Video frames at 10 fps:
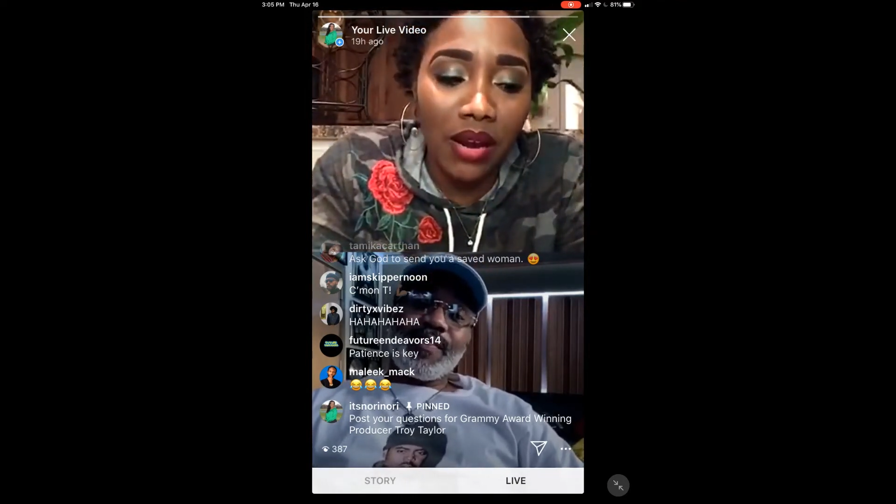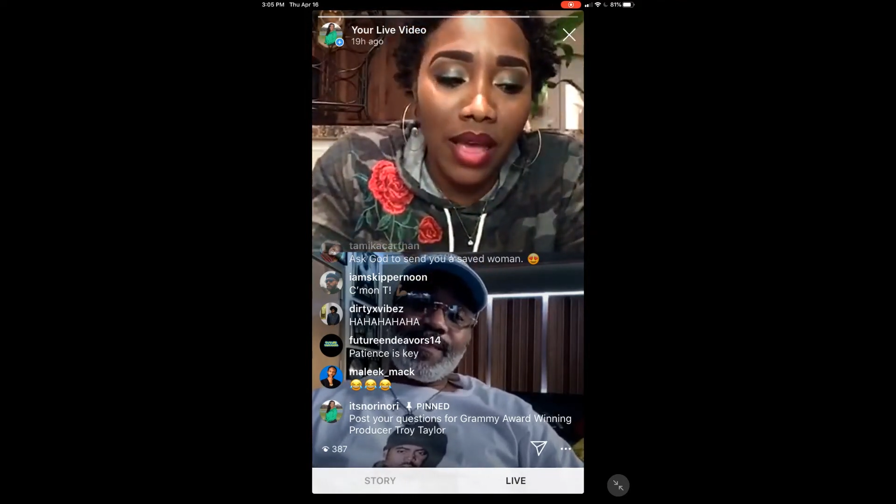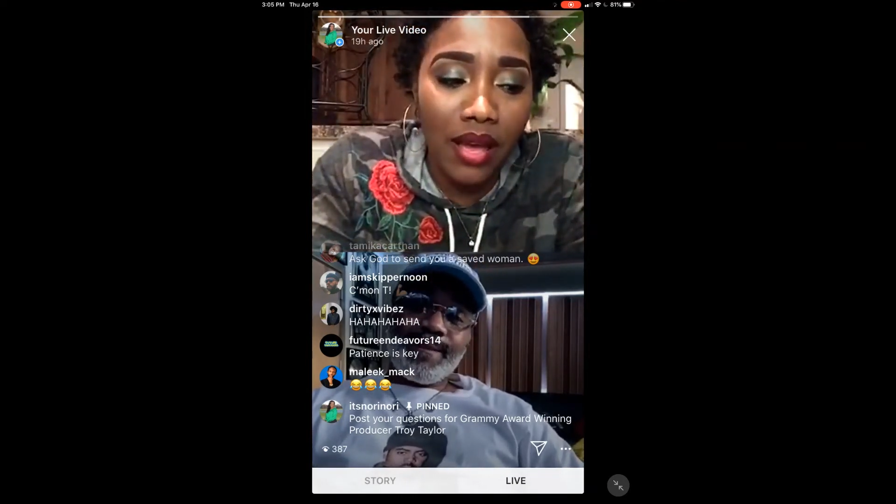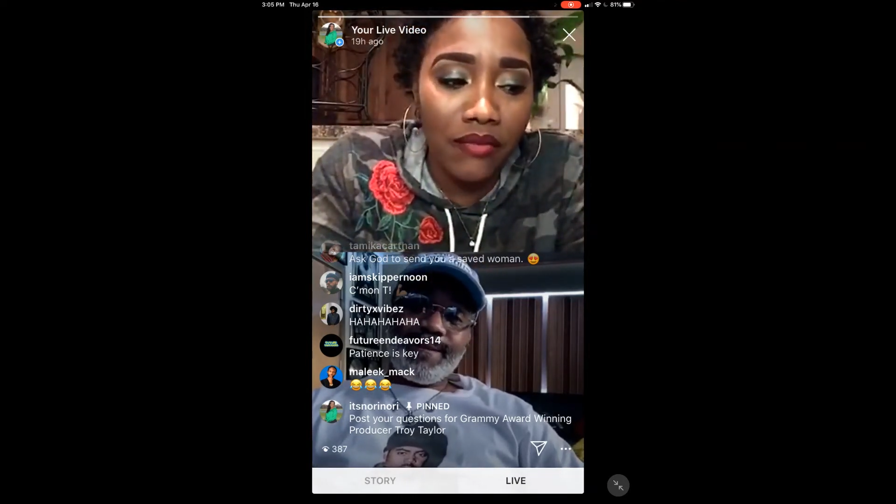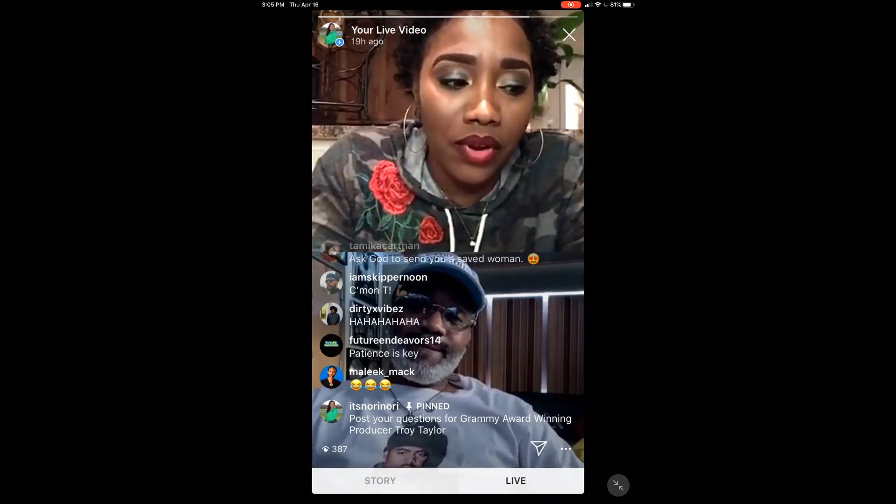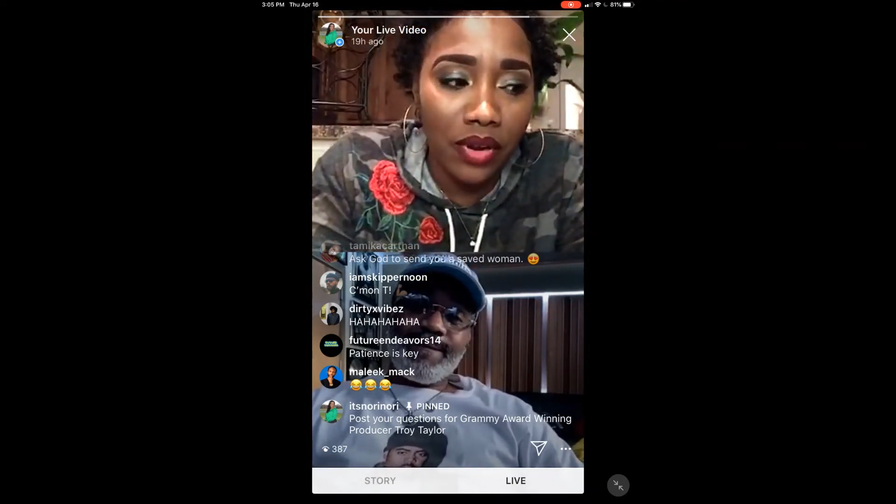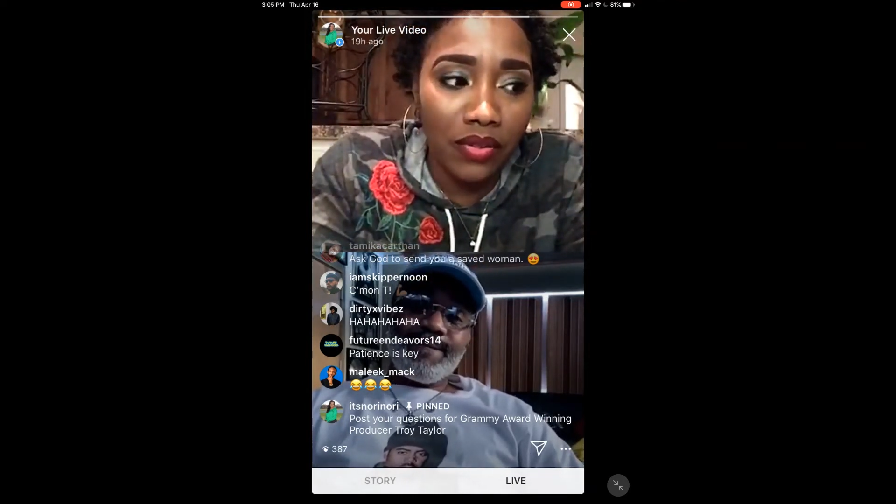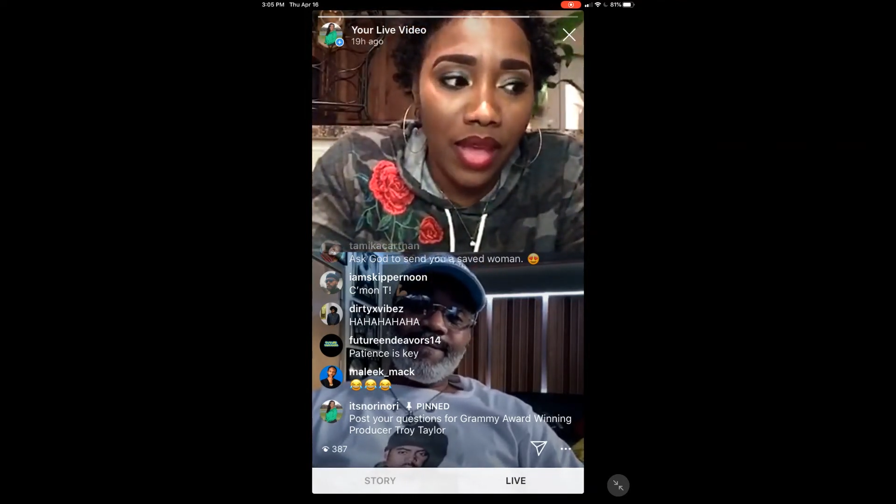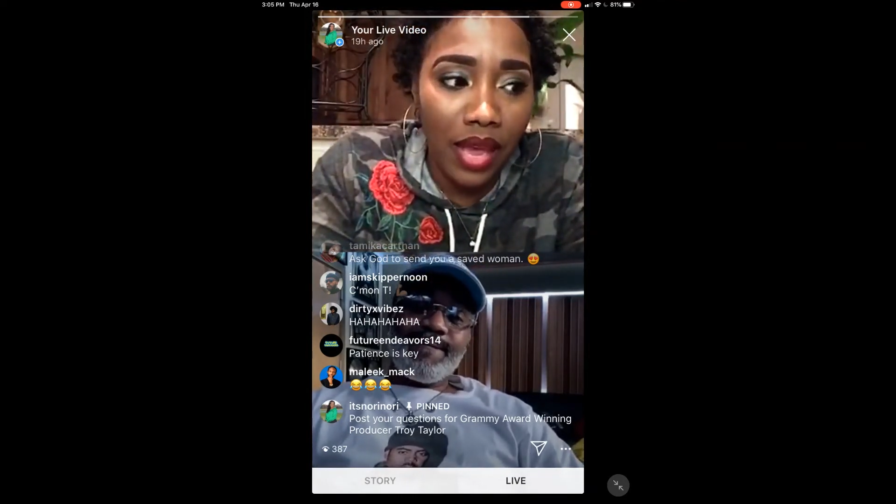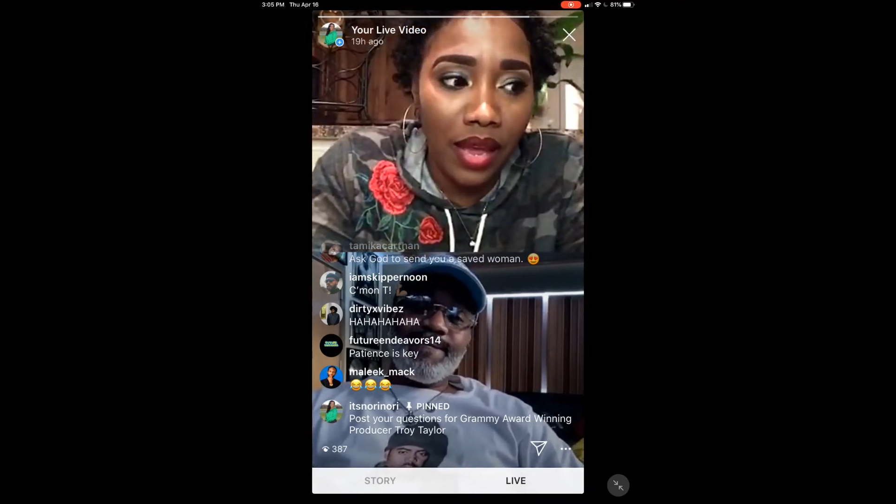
ever that,